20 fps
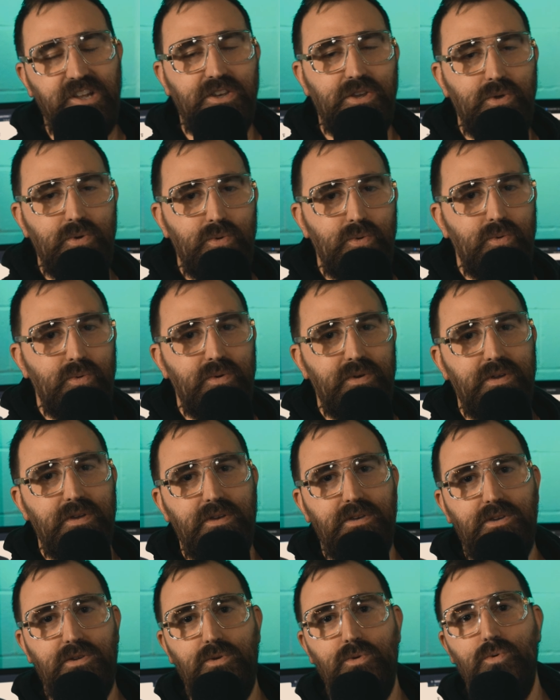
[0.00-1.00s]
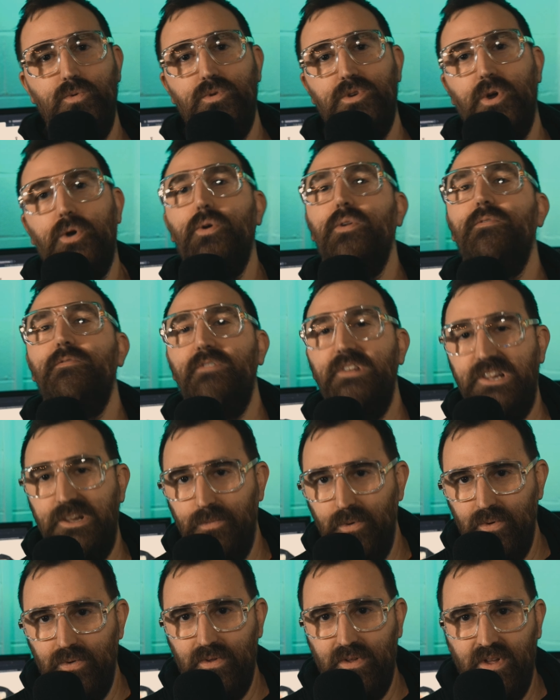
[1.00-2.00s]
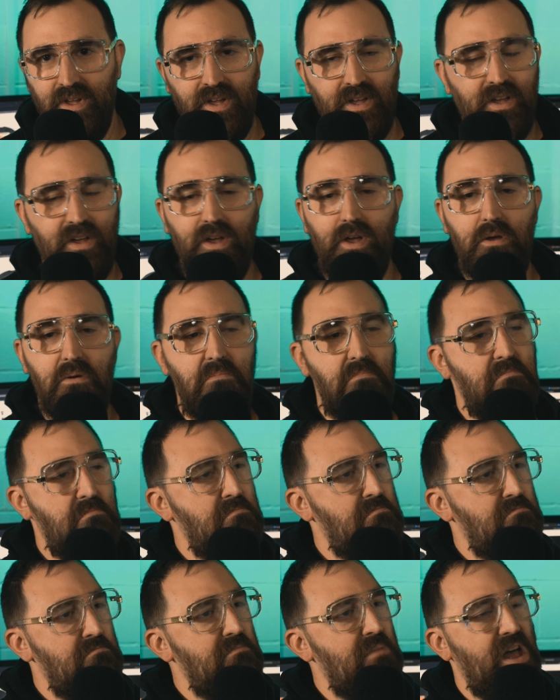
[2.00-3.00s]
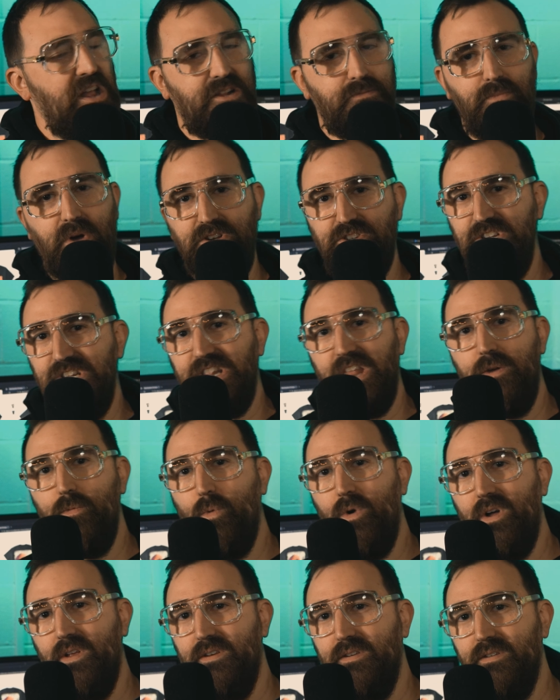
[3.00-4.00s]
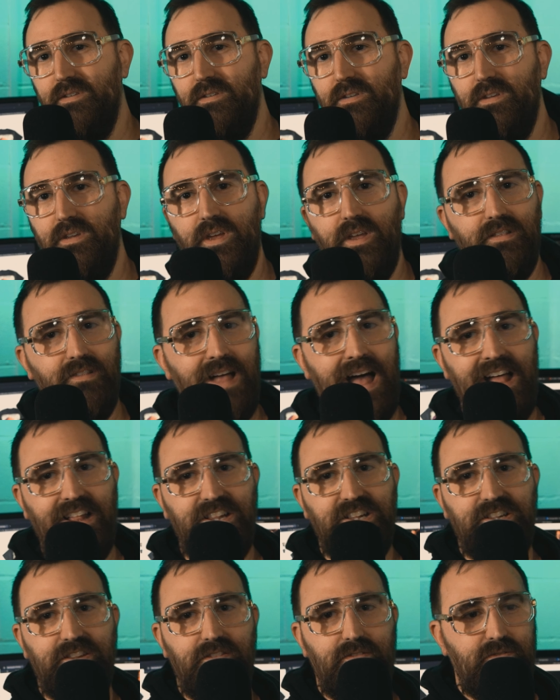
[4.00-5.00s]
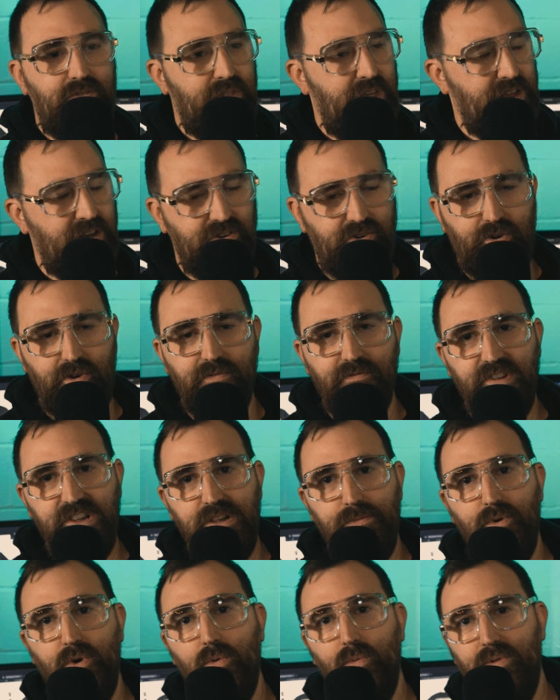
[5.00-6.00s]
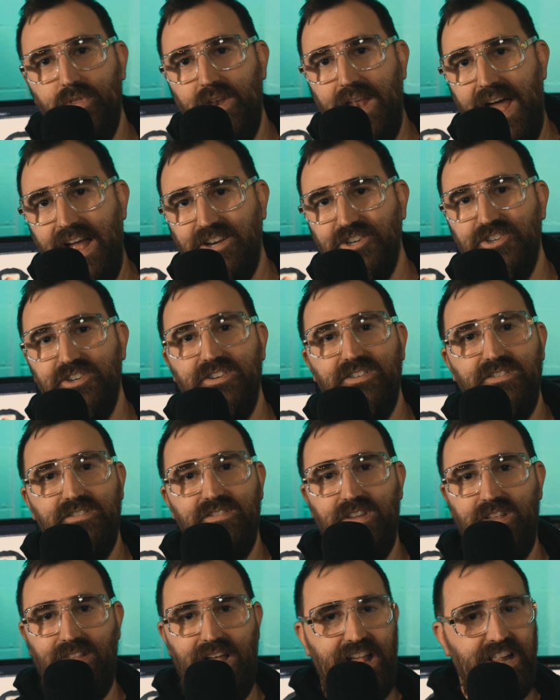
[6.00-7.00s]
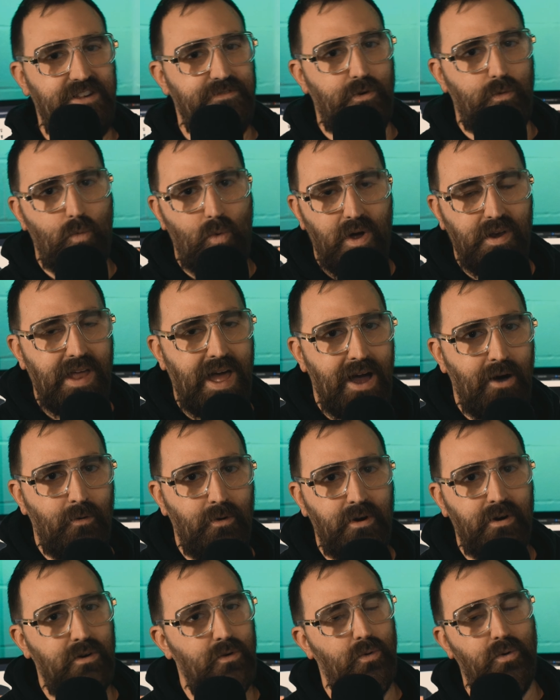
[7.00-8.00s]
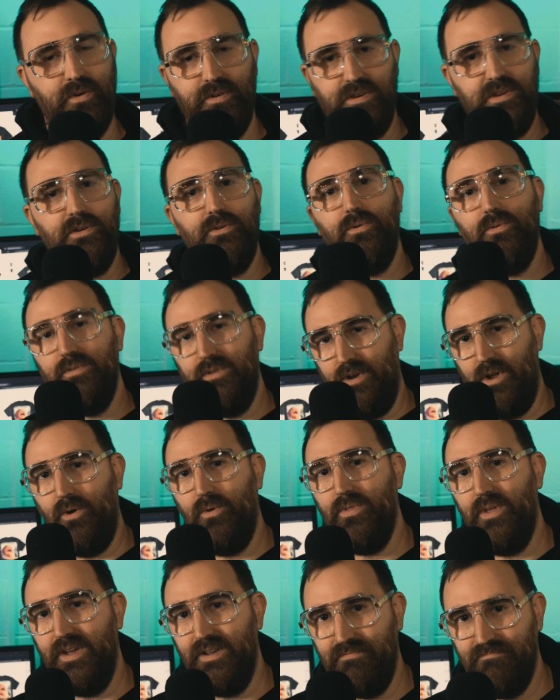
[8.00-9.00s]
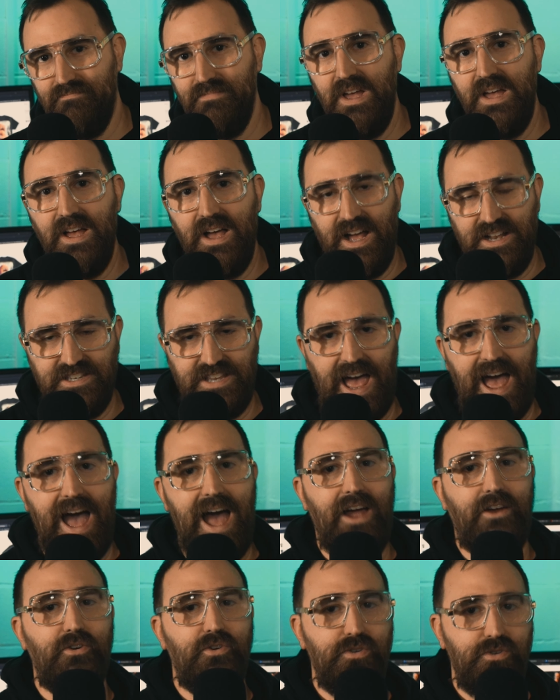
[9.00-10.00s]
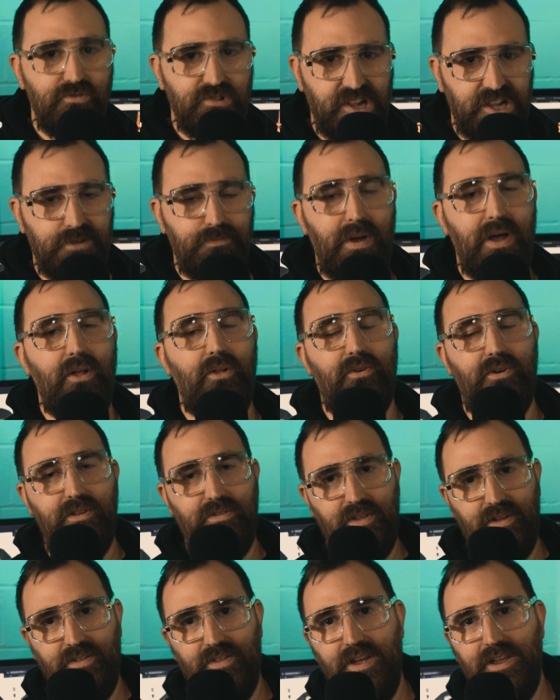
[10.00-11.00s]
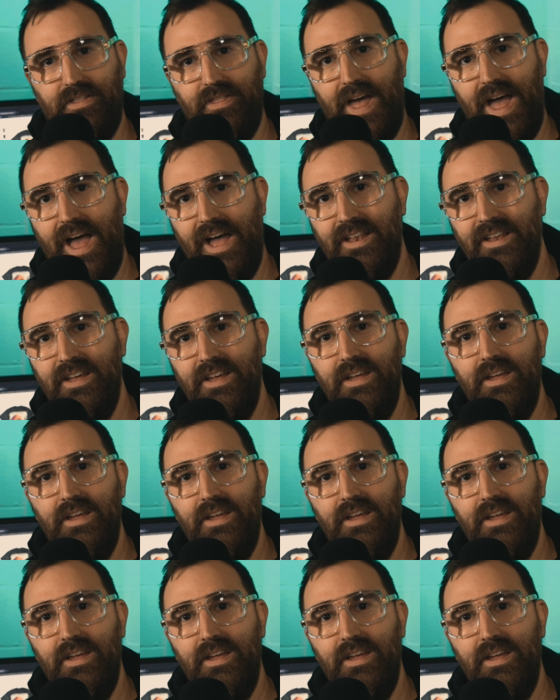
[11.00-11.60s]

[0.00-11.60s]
attuned, to turn invisible as much as they want. They can turn invisible with an action. It lasts for 1 hour or until, they attack or use a spell or anything like that.